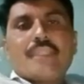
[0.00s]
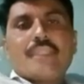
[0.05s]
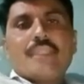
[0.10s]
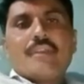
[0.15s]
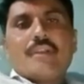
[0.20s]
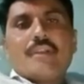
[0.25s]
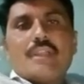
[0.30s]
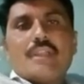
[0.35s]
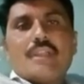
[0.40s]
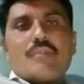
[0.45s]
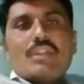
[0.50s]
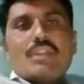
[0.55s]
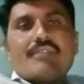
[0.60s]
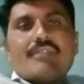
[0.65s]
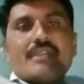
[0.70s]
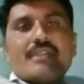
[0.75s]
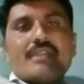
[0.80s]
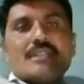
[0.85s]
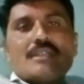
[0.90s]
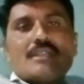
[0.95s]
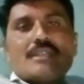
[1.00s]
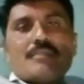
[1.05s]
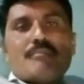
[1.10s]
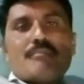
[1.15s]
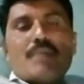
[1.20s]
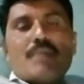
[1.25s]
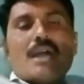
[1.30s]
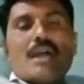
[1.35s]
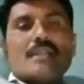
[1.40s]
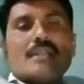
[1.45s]
and whatever the
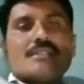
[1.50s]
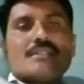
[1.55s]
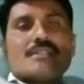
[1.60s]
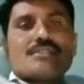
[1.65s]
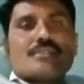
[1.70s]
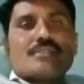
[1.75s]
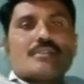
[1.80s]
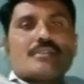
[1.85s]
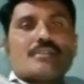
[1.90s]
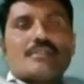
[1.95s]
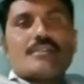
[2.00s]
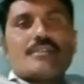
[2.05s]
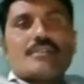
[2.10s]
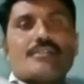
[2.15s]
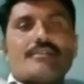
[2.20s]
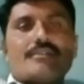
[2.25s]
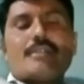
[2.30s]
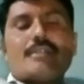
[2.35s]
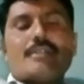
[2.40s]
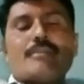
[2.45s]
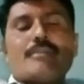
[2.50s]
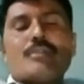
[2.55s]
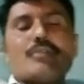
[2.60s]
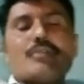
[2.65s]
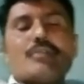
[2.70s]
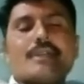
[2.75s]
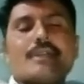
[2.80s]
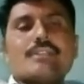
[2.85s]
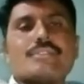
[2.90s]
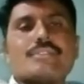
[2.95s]
part we'll be
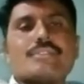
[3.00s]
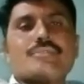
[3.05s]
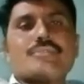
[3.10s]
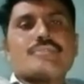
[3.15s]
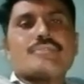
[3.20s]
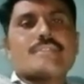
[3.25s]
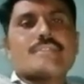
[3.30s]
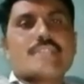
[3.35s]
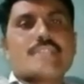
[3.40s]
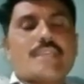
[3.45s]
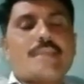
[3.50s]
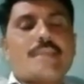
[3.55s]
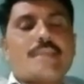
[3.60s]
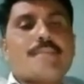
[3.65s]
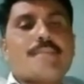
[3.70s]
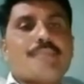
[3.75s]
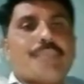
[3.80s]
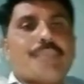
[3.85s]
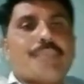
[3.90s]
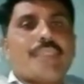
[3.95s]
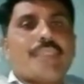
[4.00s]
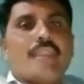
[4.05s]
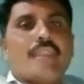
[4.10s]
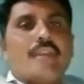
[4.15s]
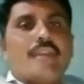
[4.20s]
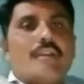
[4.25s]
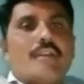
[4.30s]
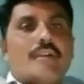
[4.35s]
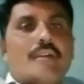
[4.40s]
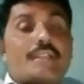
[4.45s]
going to see
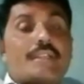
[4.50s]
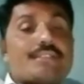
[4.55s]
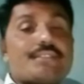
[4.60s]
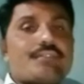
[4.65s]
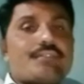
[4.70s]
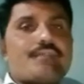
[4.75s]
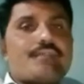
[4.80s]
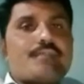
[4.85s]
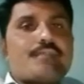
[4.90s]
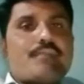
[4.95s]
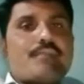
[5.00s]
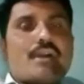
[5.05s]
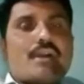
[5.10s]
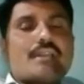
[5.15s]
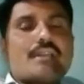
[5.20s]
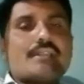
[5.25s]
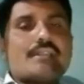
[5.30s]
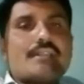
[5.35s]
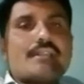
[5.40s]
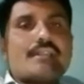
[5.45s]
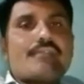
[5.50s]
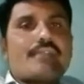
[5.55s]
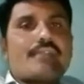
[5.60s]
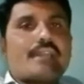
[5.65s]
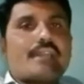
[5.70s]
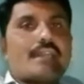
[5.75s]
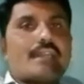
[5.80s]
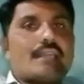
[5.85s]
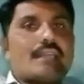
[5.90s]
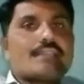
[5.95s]
rest of the part in our
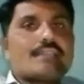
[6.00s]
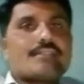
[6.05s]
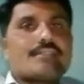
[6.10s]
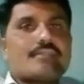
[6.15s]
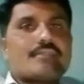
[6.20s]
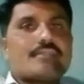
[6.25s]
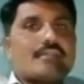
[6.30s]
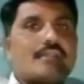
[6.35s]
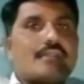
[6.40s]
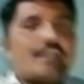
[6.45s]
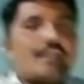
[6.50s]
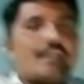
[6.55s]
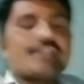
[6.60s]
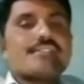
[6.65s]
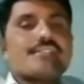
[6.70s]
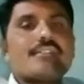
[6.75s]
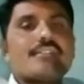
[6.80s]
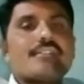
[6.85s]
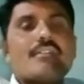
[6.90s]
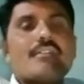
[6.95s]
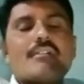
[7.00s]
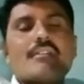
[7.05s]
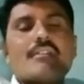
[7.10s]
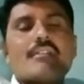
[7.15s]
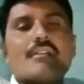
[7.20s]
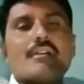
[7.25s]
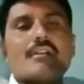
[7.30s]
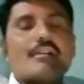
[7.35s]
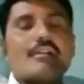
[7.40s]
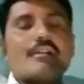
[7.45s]
next lecture
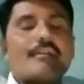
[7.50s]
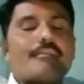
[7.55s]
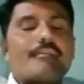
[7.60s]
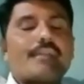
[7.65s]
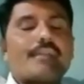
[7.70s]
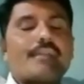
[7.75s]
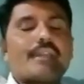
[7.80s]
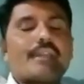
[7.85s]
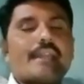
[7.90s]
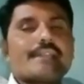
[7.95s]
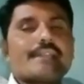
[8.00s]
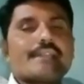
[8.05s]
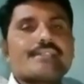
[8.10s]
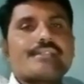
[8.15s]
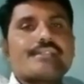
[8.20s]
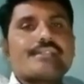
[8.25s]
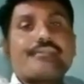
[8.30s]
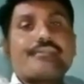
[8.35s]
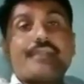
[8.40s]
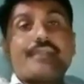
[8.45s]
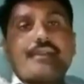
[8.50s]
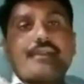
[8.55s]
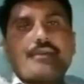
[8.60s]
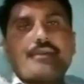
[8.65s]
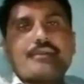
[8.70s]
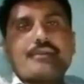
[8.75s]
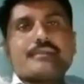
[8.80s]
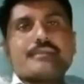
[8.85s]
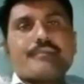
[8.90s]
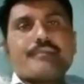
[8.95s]
or next
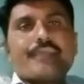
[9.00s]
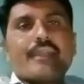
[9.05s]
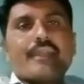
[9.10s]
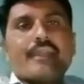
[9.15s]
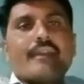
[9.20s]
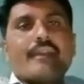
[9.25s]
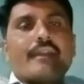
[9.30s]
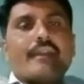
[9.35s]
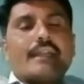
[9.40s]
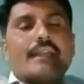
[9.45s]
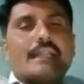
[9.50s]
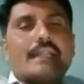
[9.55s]
videos. Till